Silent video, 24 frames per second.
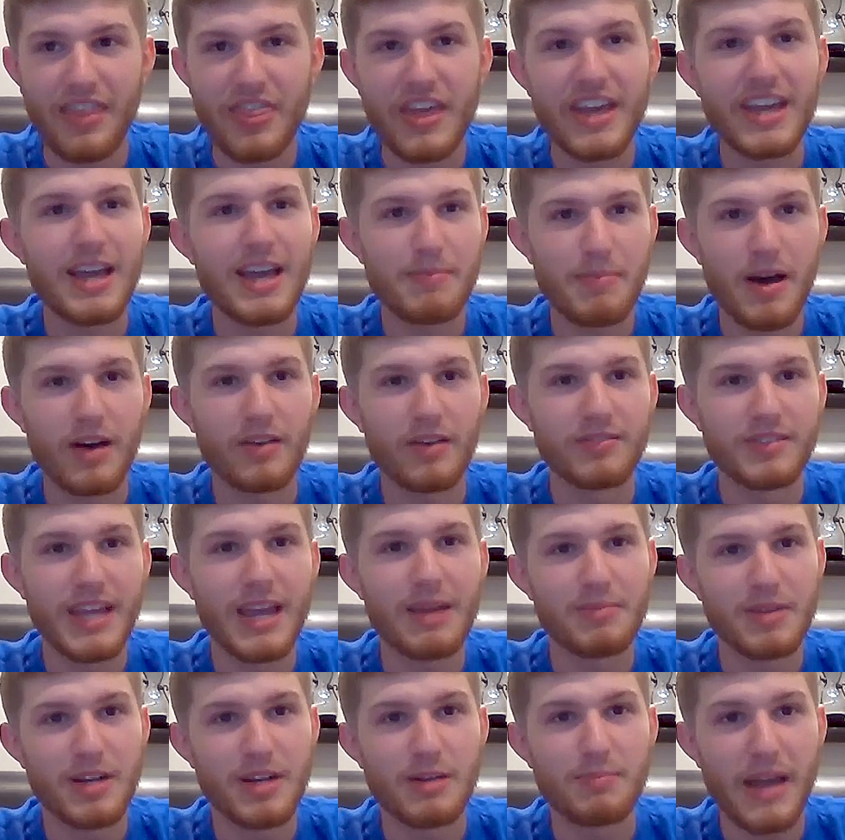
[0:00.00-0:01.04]
think about
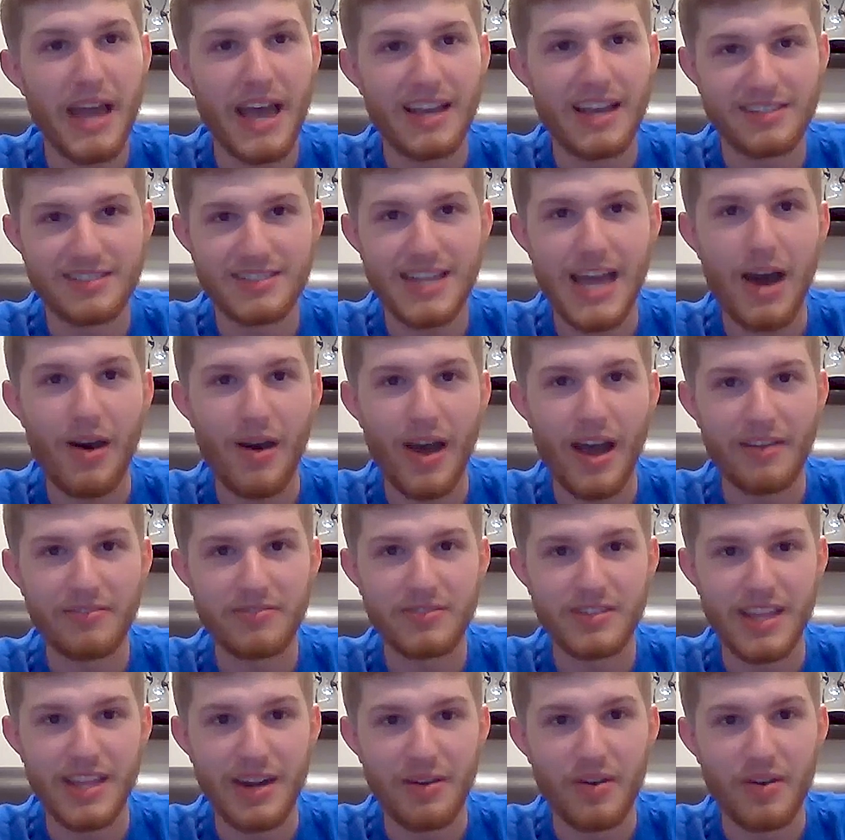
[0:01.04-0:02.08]
damn near passed out
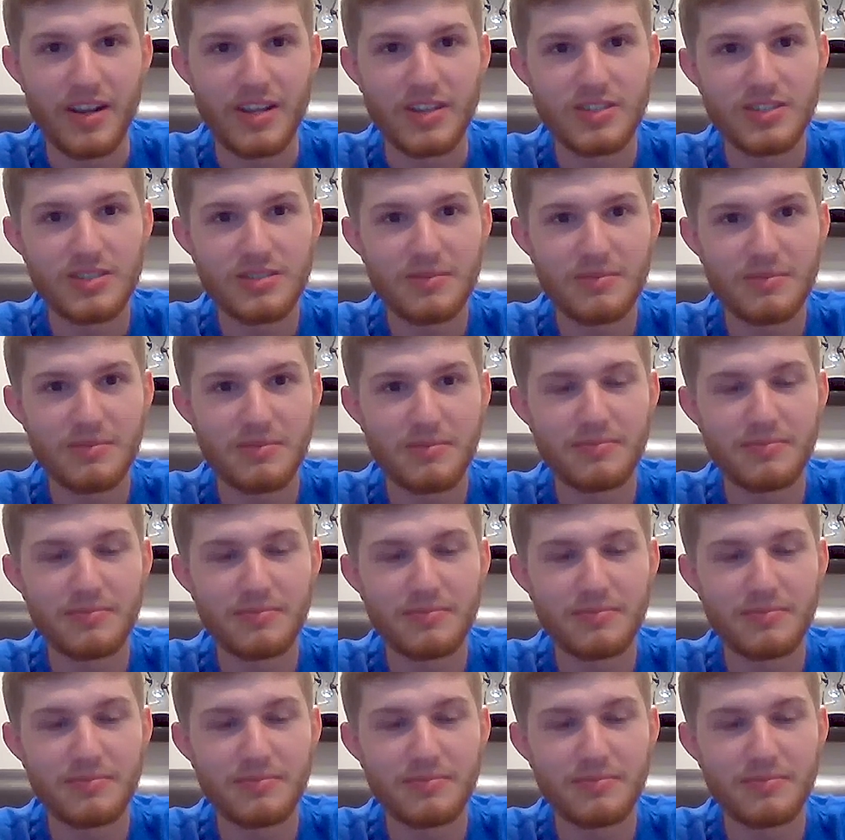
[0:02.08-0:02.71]
after that race.